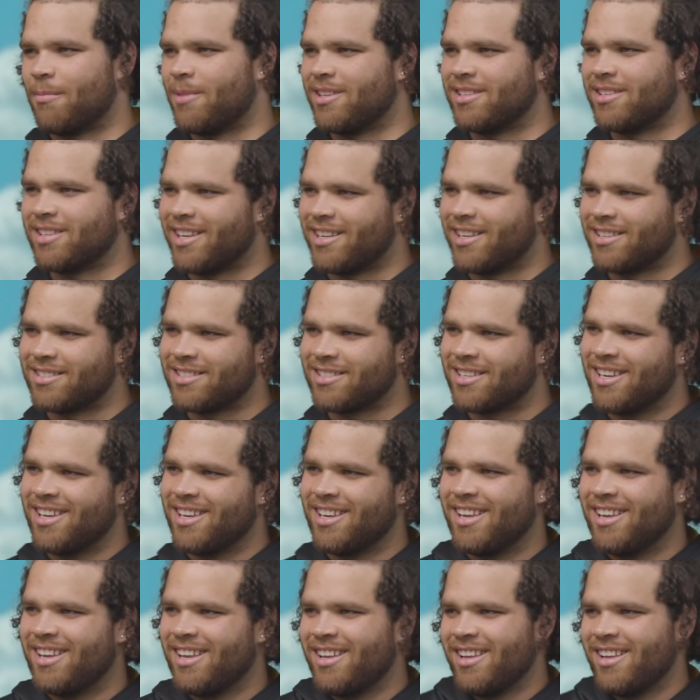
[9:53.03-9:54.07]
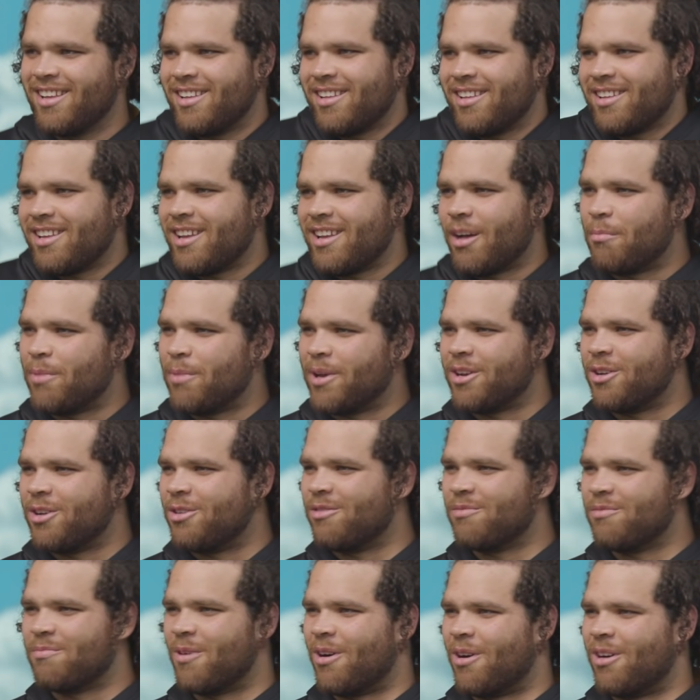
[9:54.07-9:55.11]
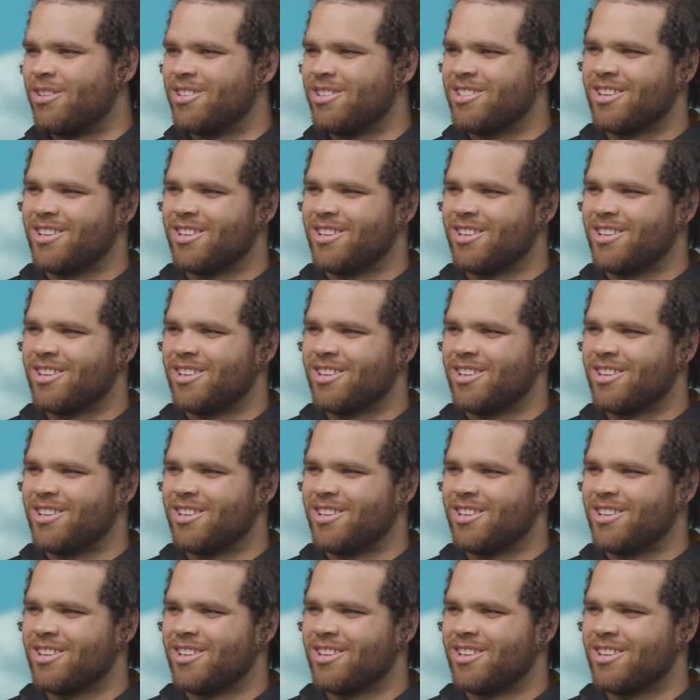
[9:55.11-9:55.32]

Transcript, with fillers: He, he's a big goofball.